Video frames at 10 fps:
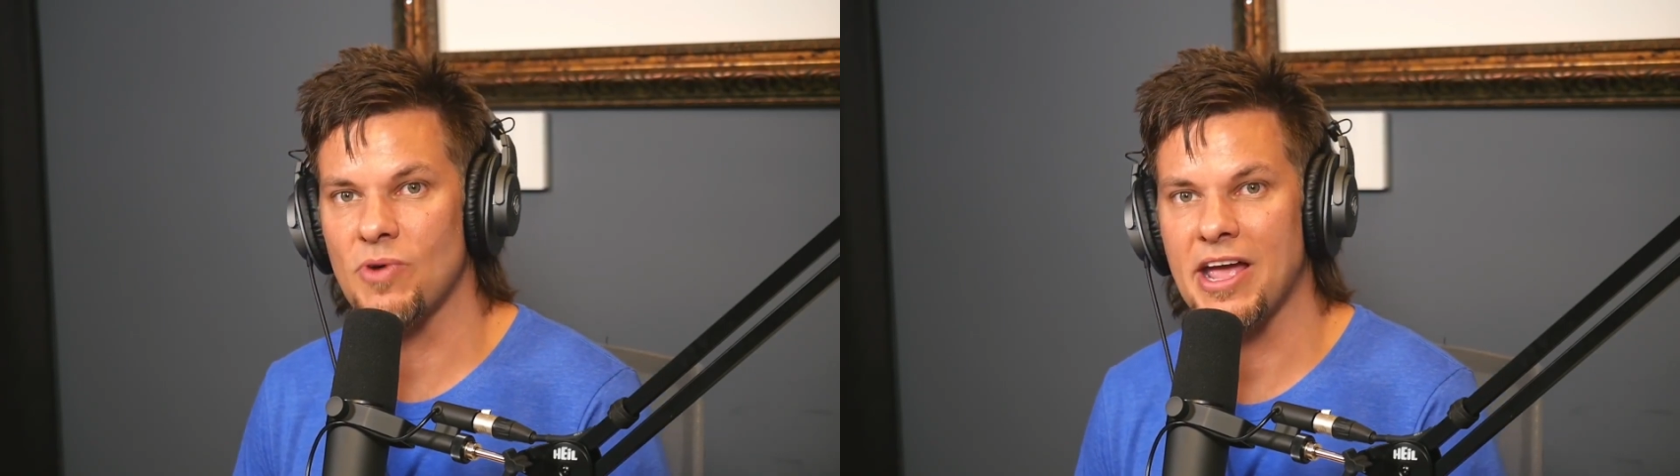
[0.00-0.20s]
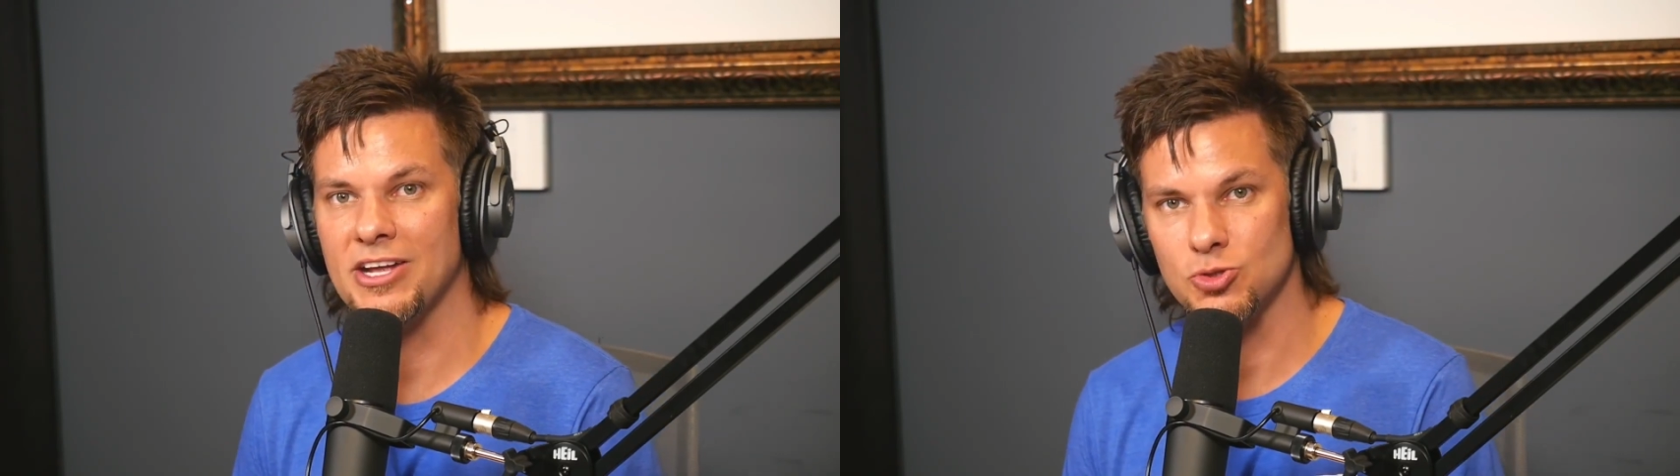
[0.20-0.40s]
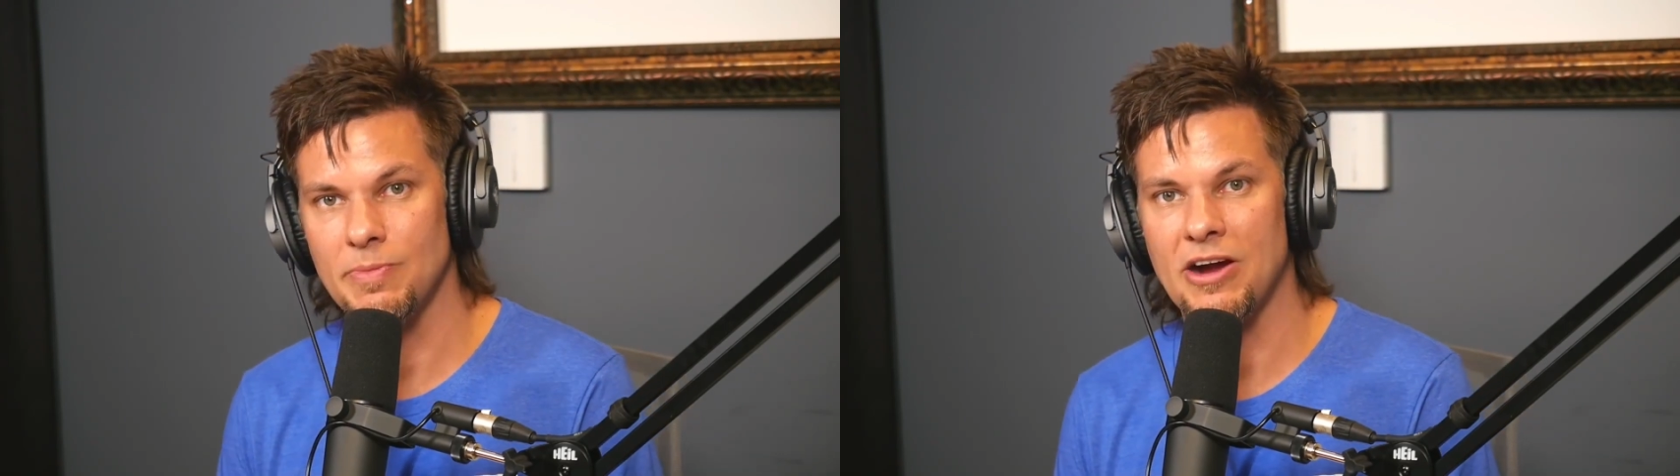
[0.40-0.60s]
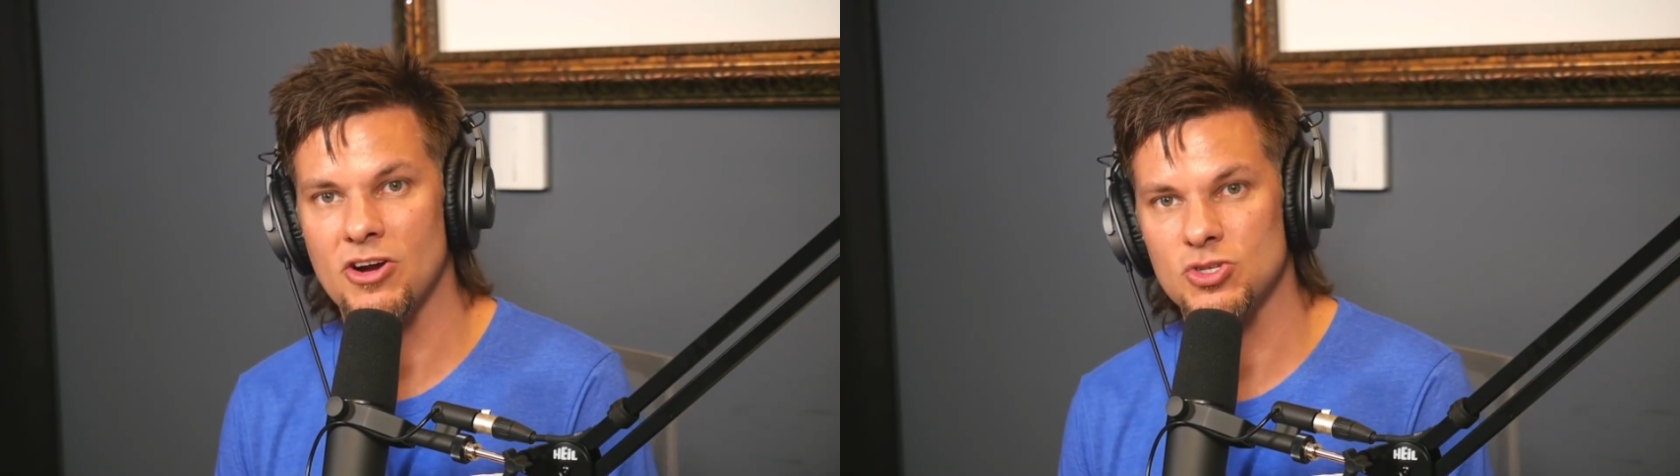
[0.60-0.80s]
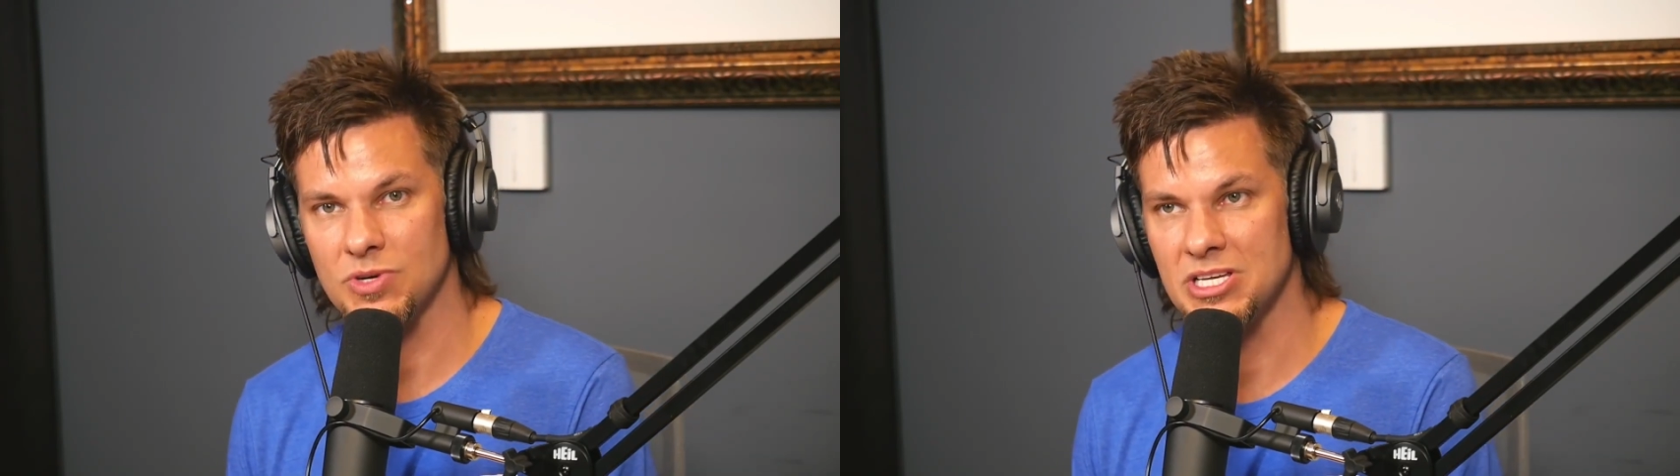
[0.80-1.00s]
arranged
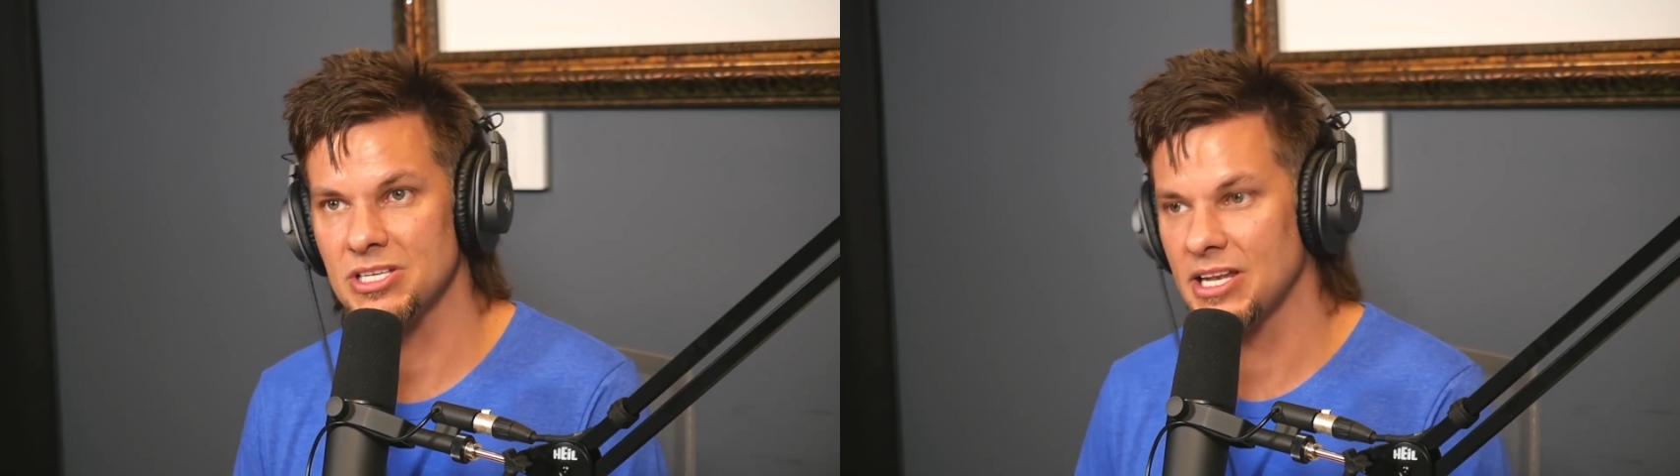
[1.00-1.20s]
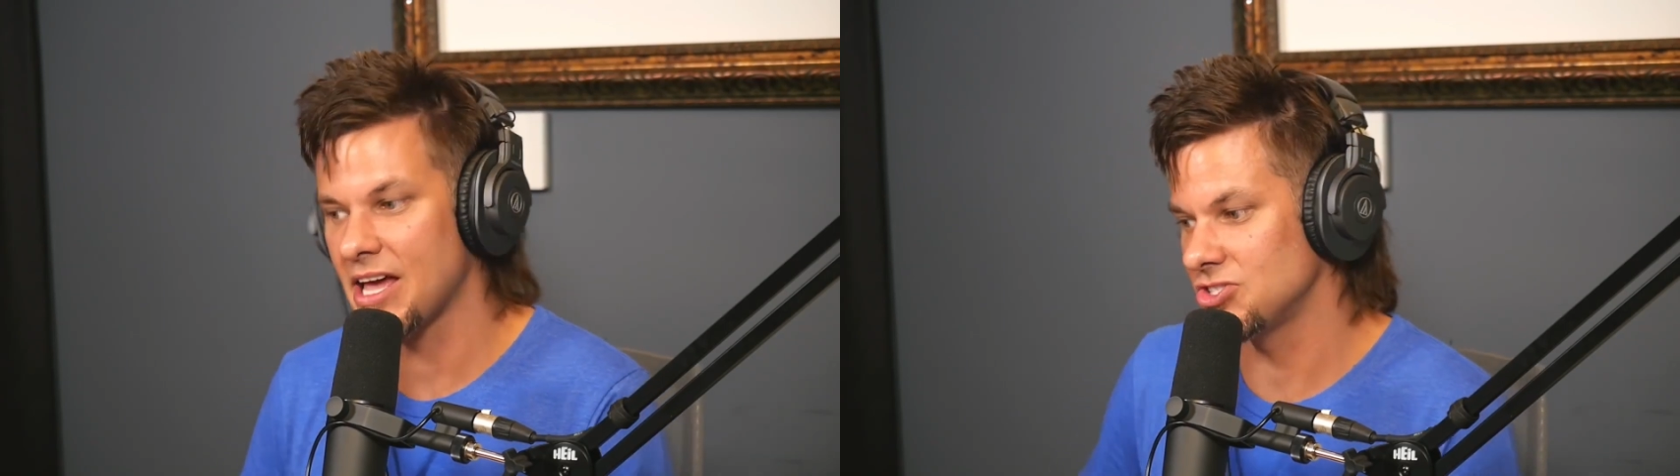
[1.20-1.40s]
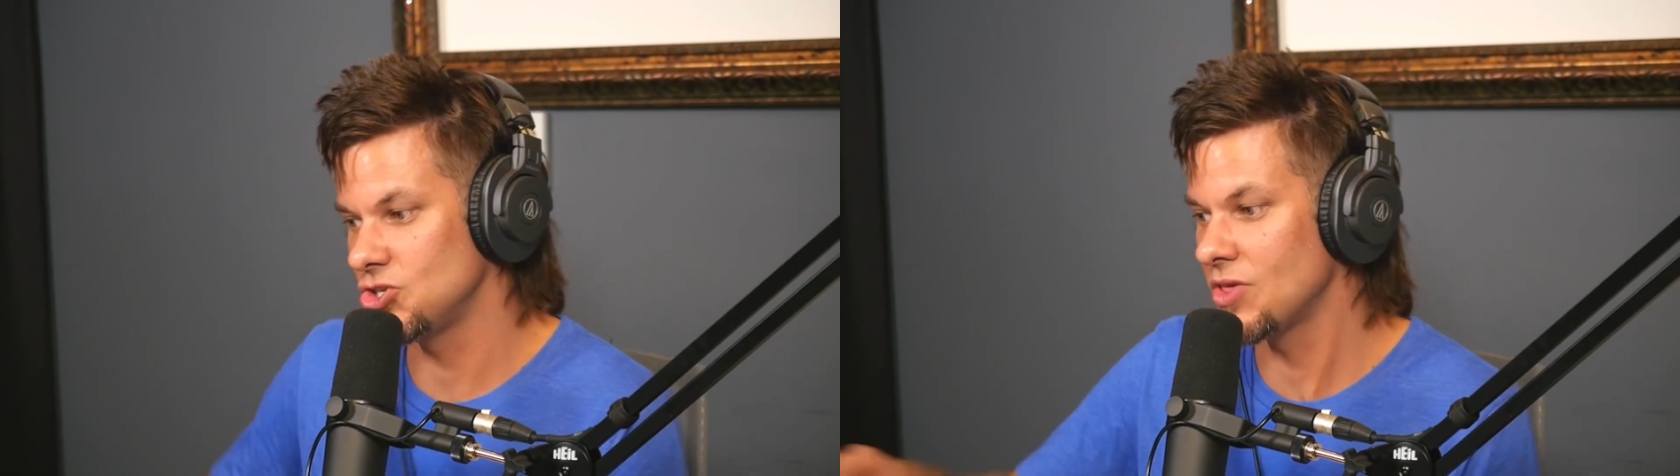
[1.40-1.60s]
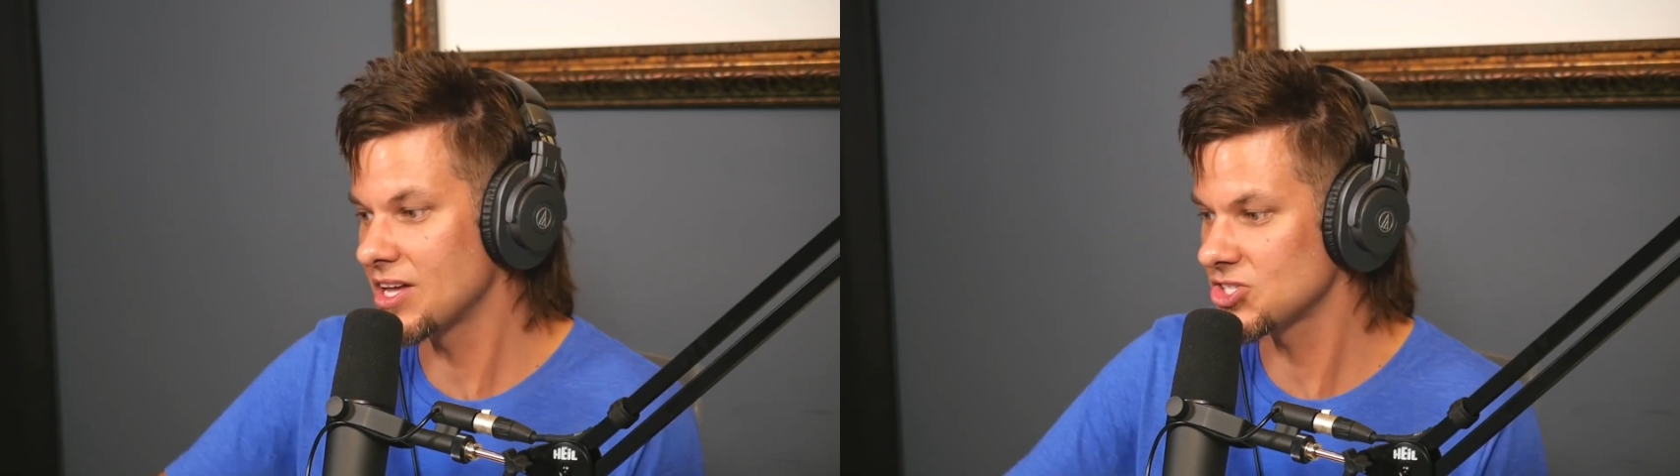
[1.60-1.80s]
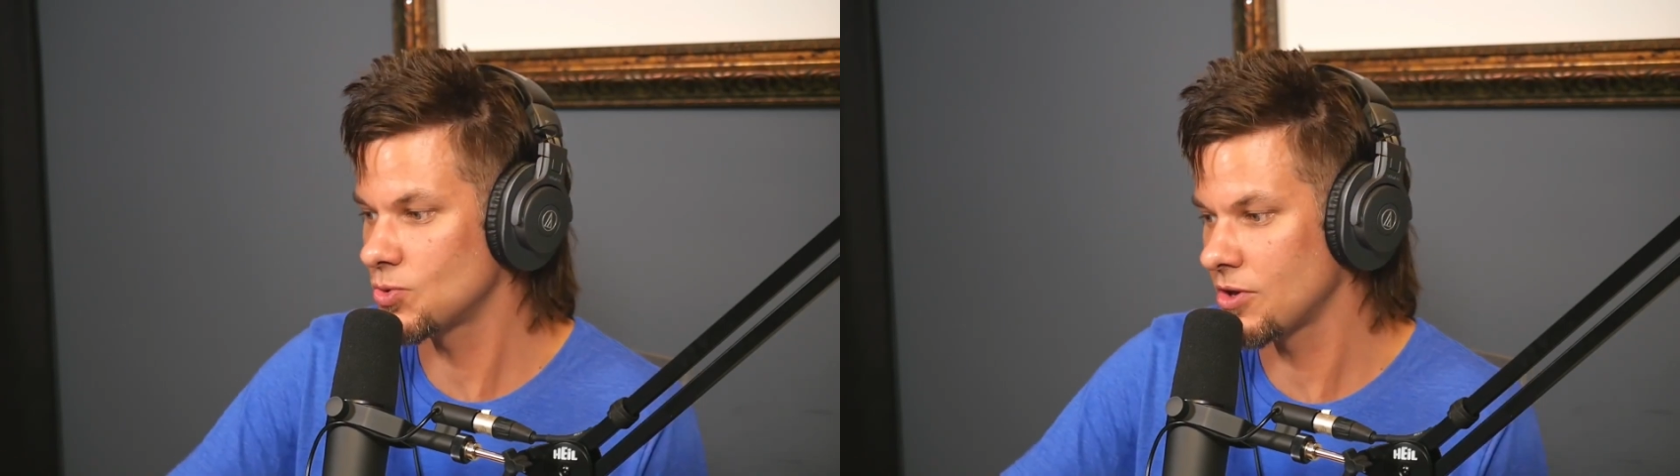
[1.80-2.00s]
marriage where he's allowed to do
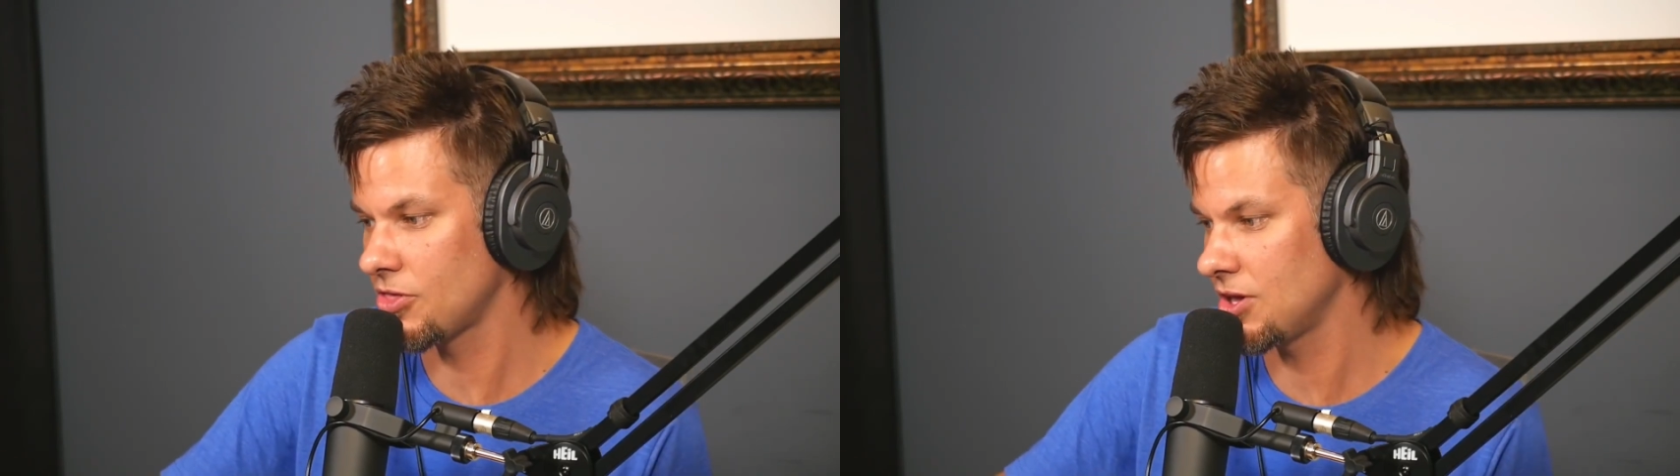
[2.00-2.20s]
that sort of